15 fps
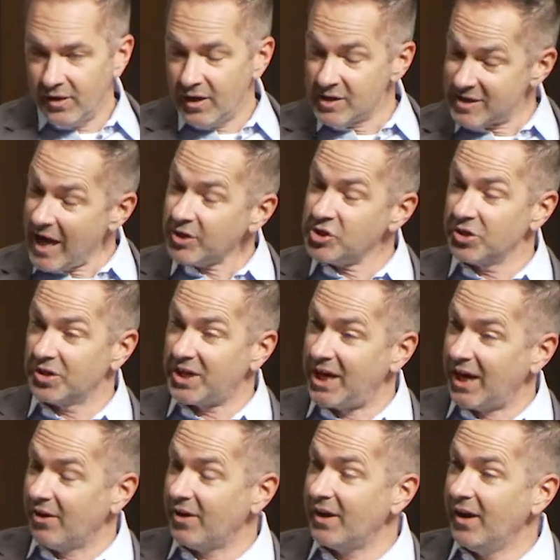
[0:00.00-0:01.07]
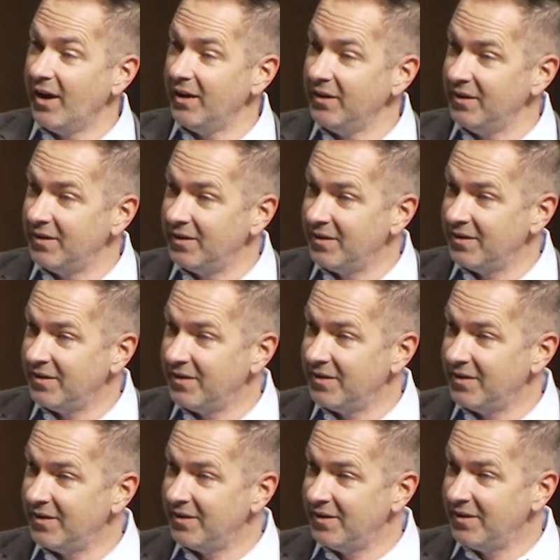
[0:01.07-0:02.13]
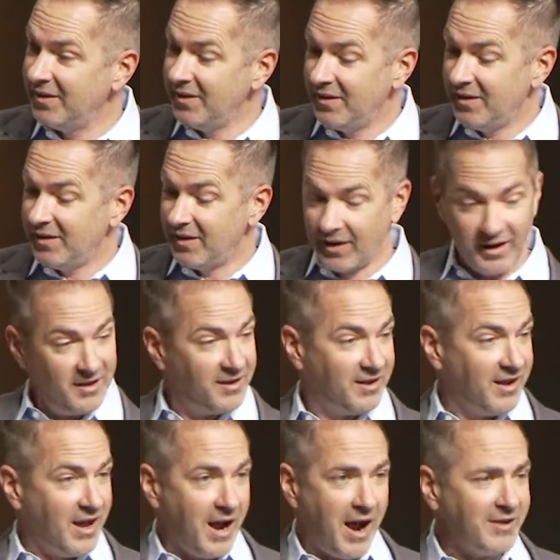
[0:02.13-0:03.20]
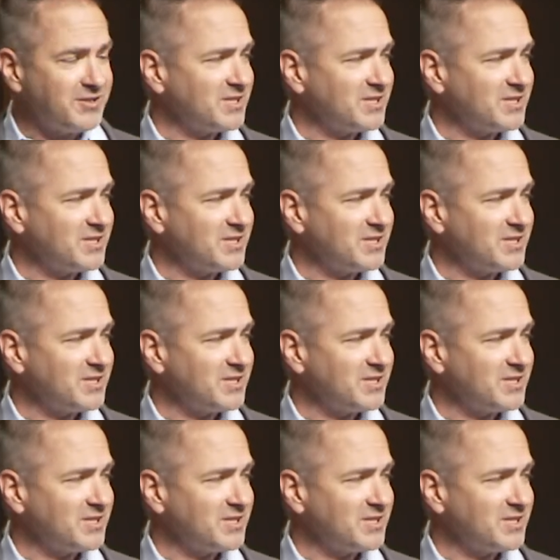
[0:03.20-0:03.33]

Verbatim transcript: is that your carry on? Yeah. I've